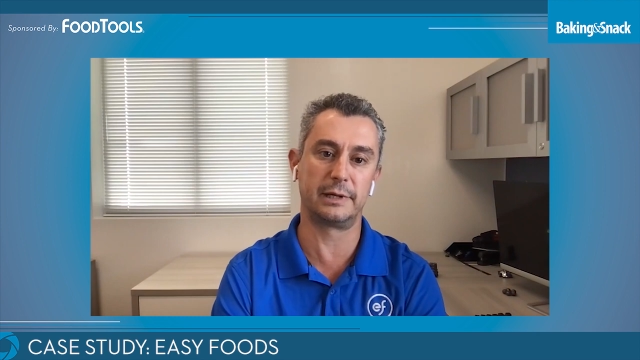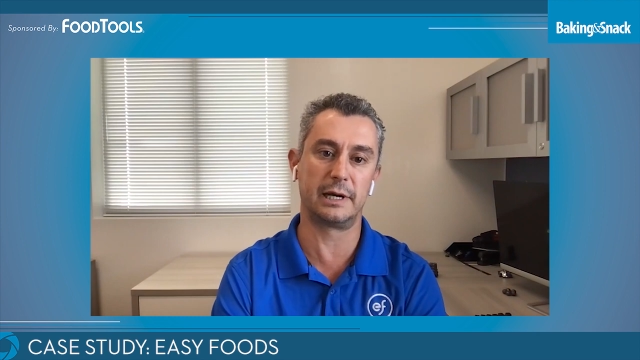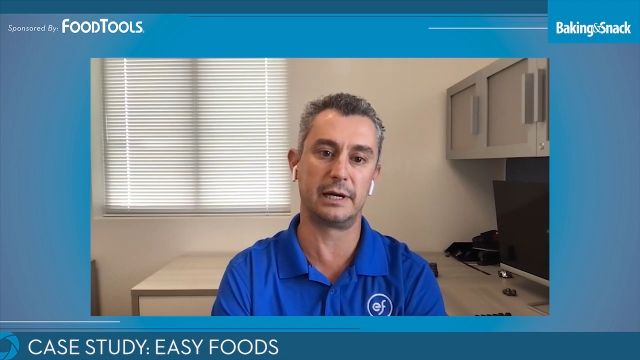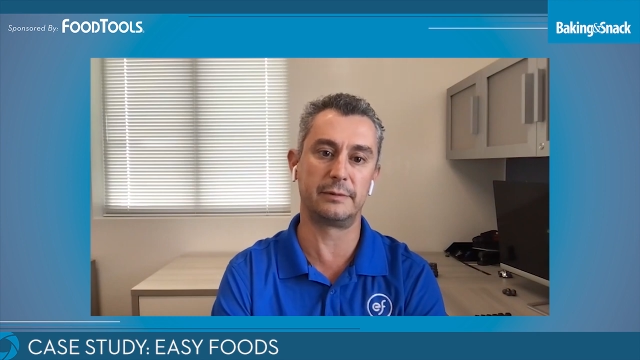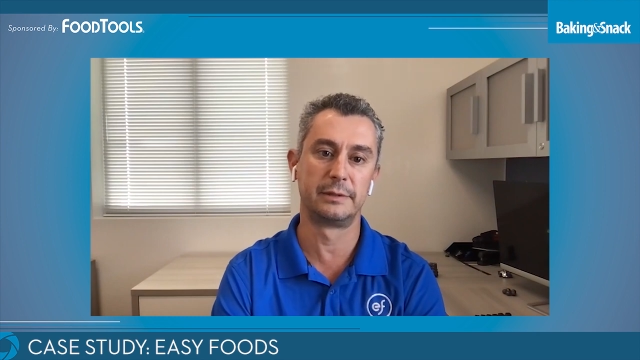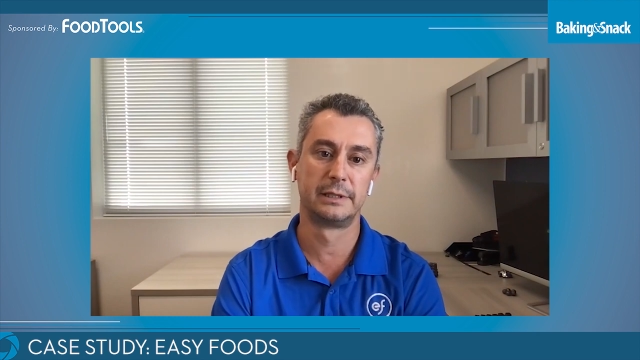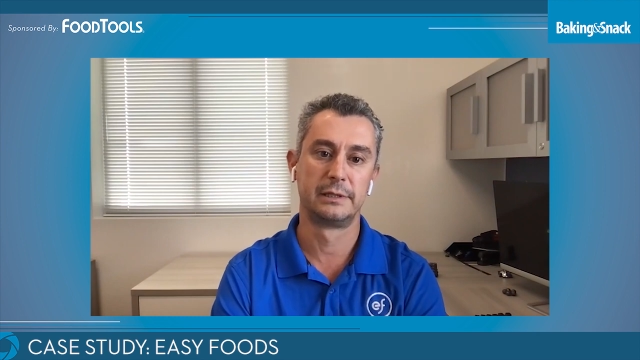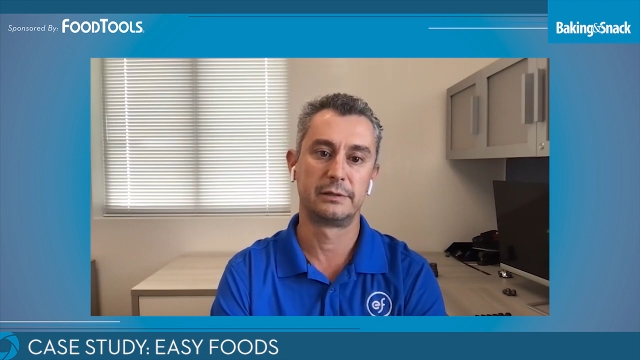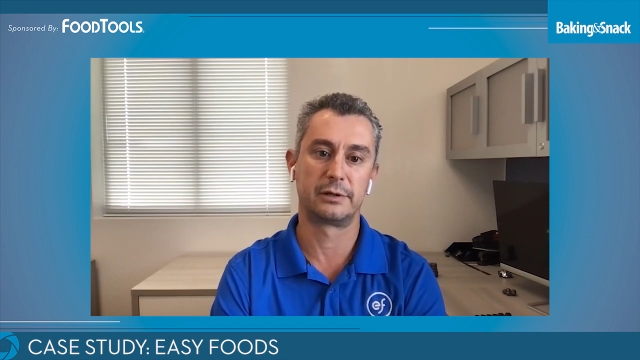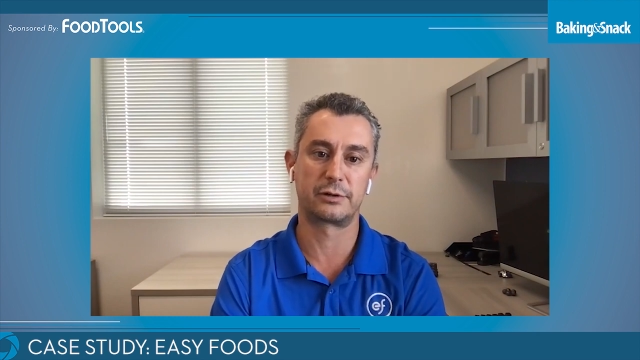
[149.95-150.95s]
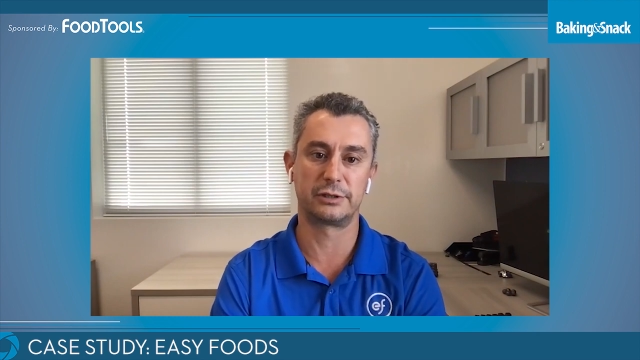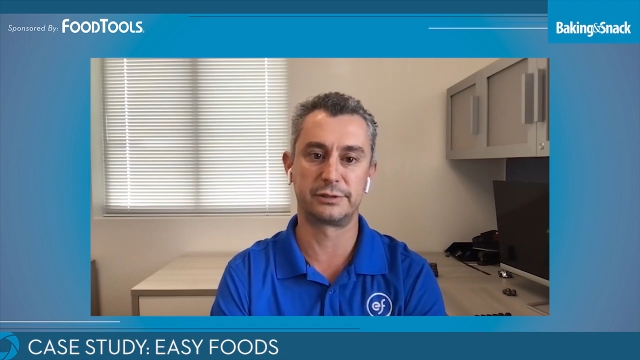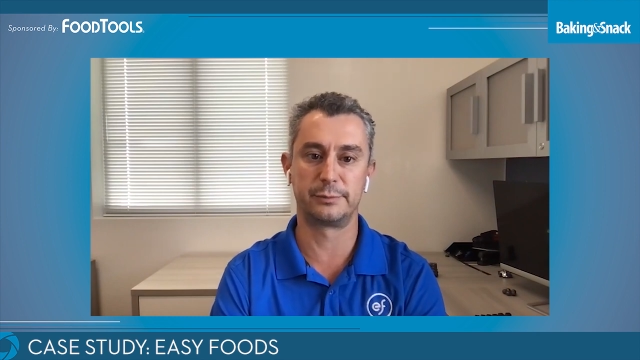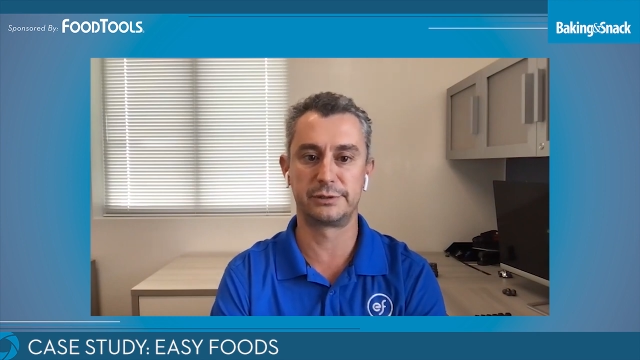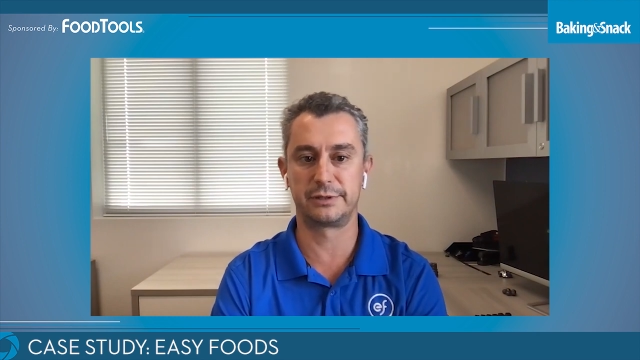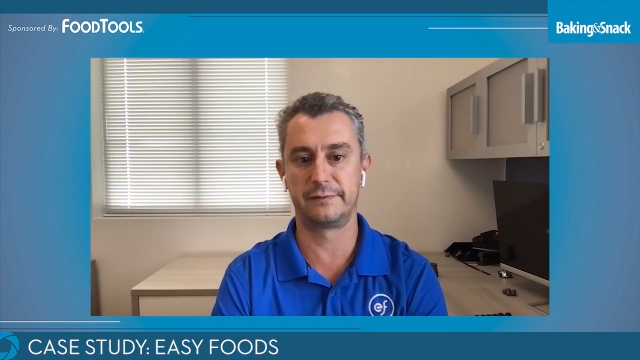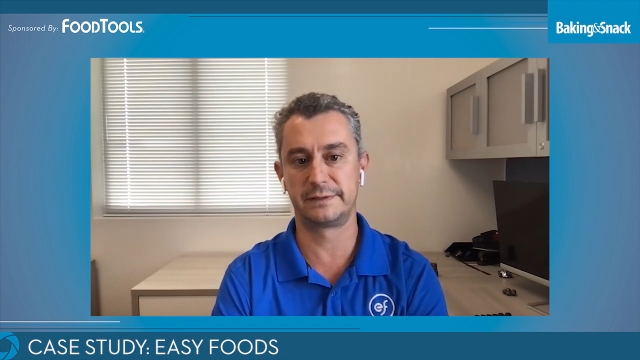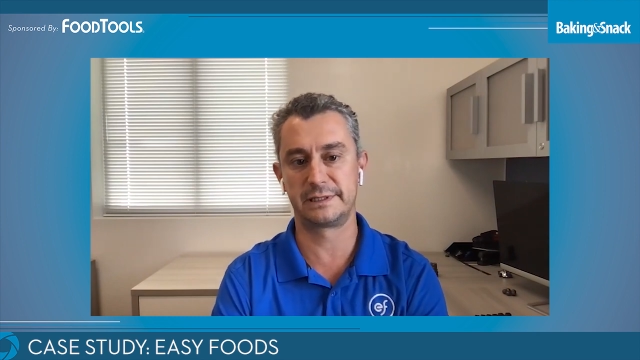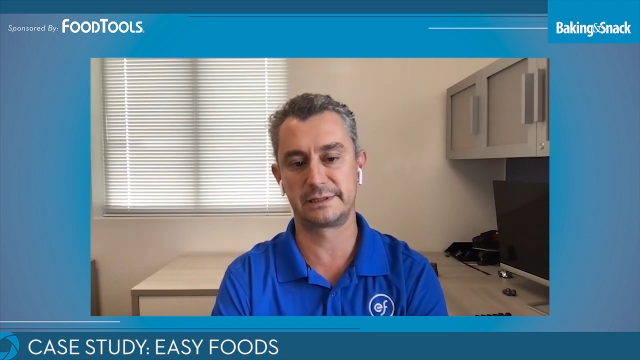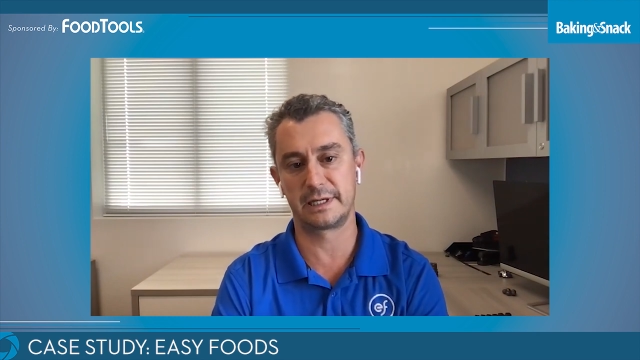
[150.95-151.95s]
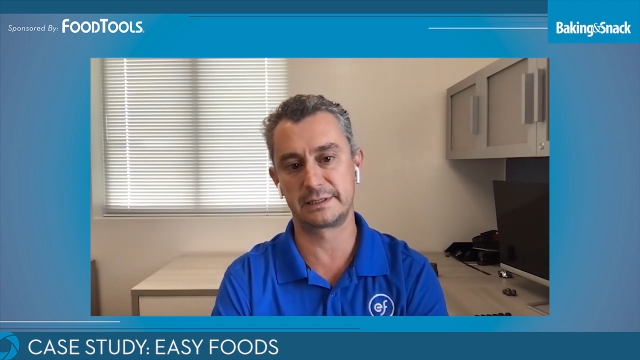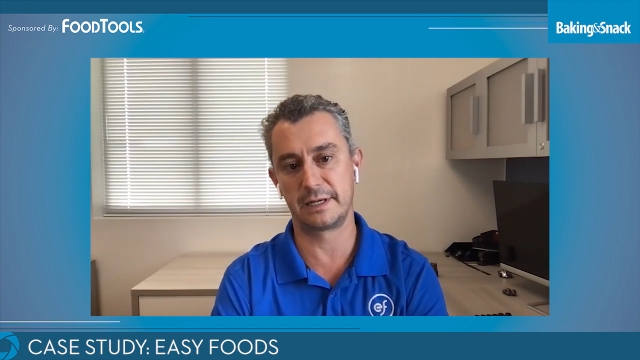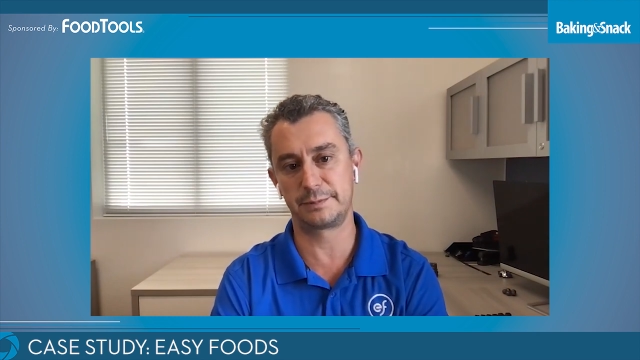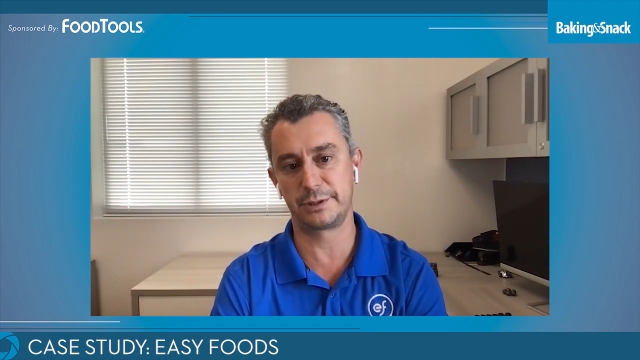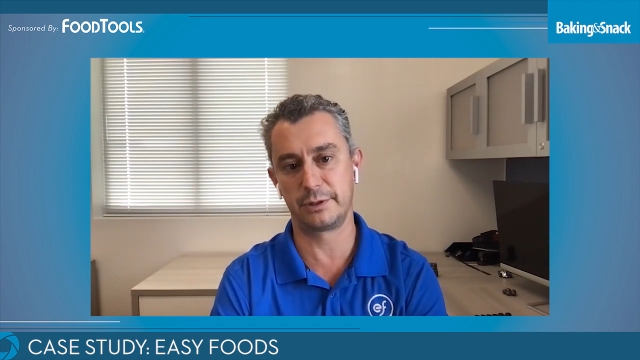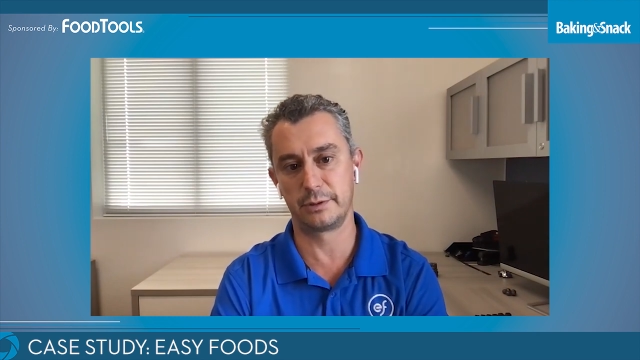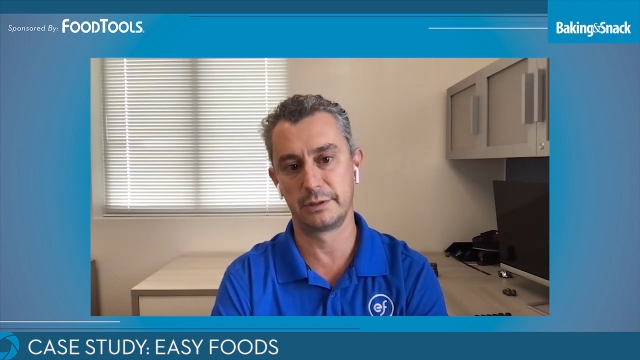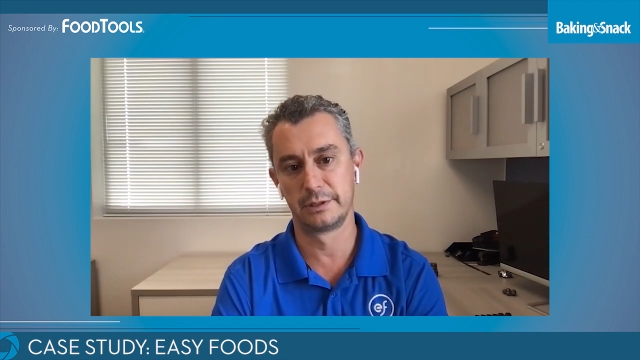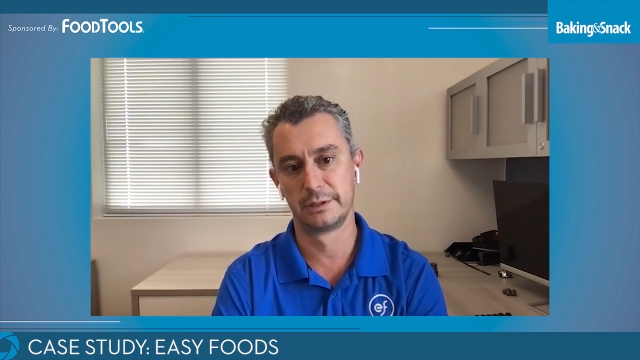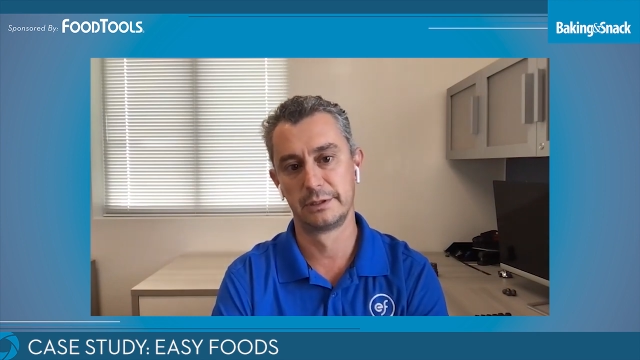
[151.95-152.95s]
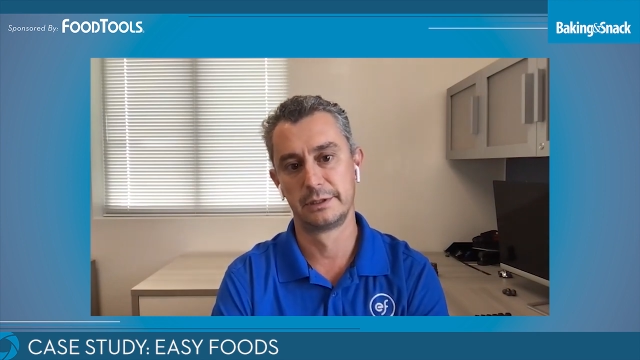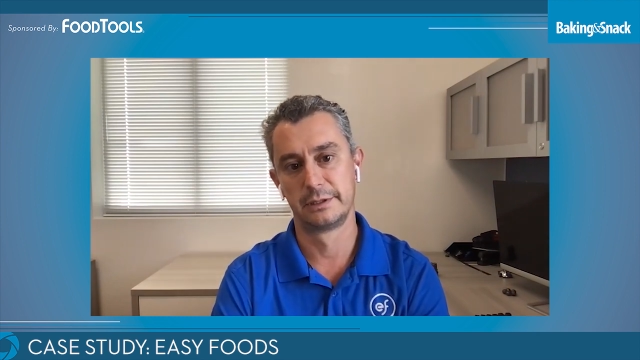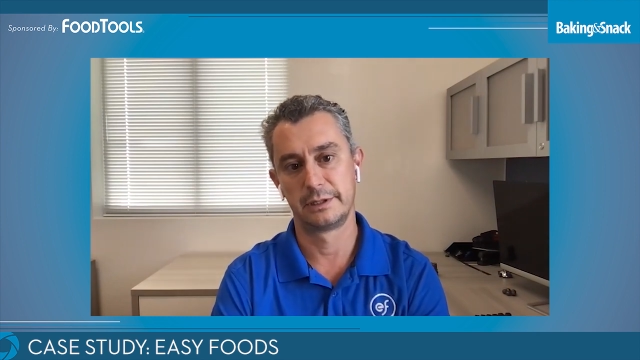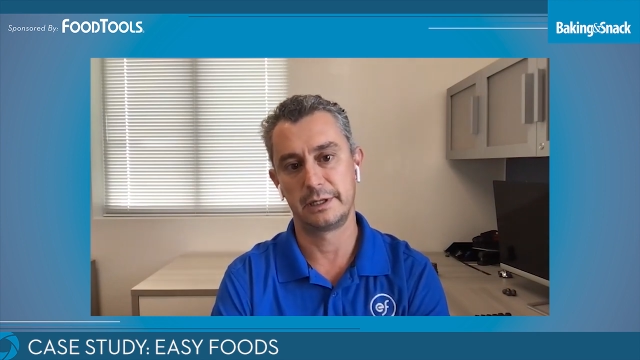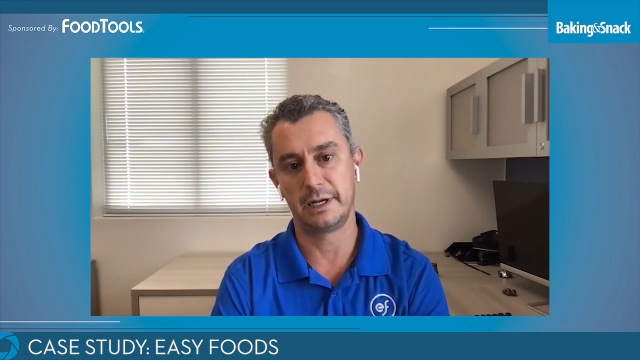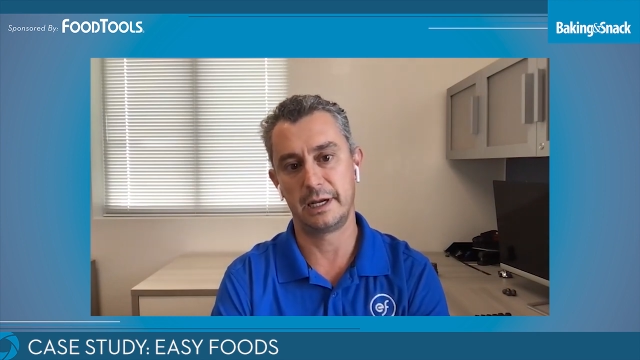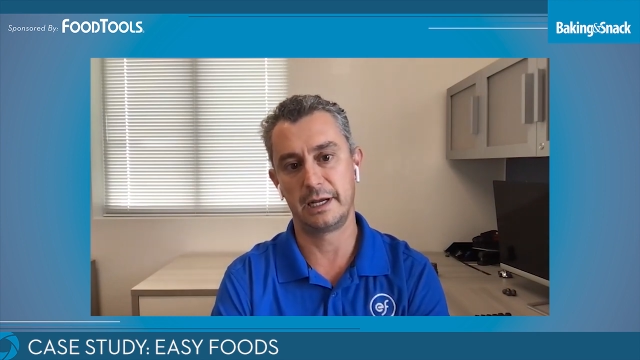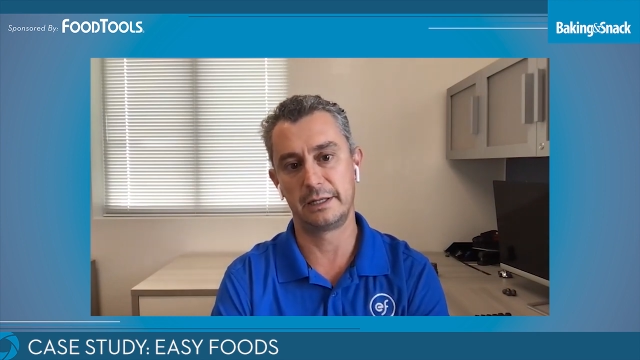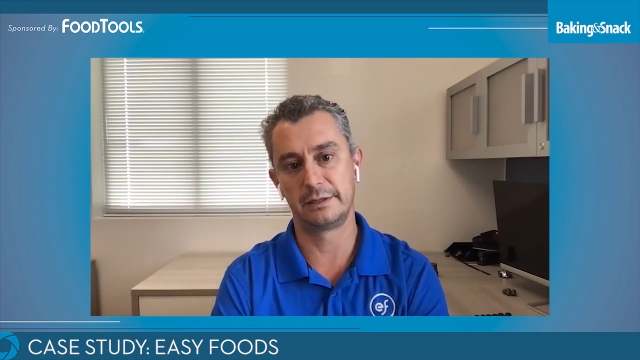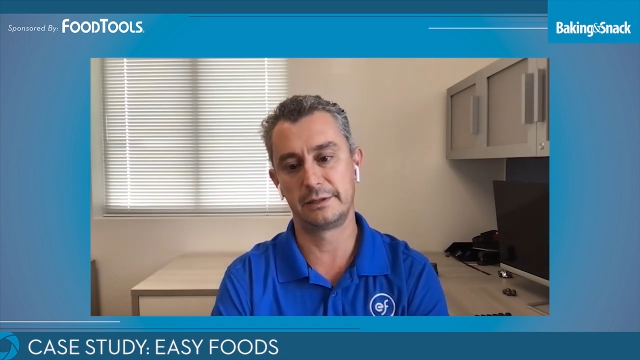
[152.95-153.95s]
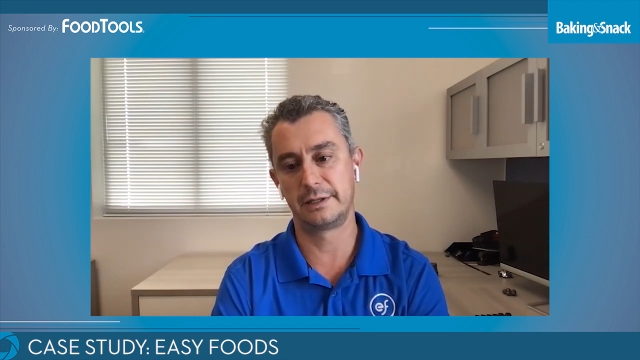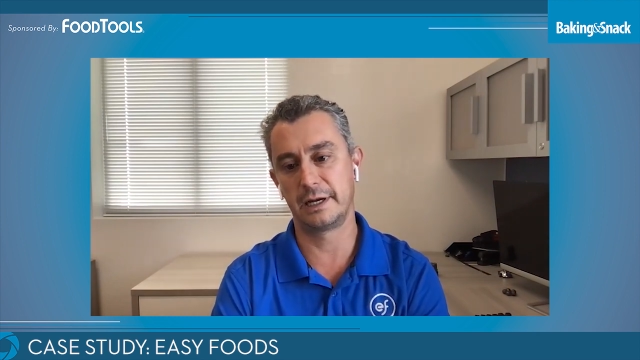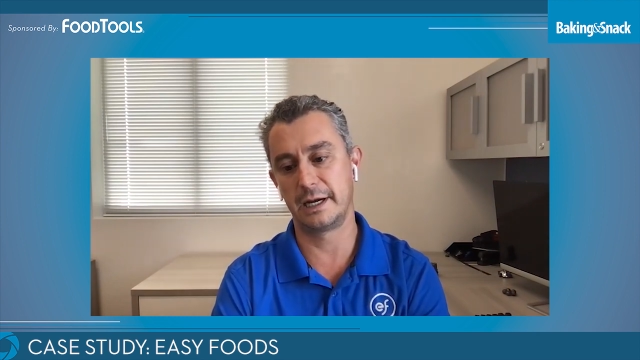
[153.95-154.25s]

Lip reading: Their customer service is exceptional, and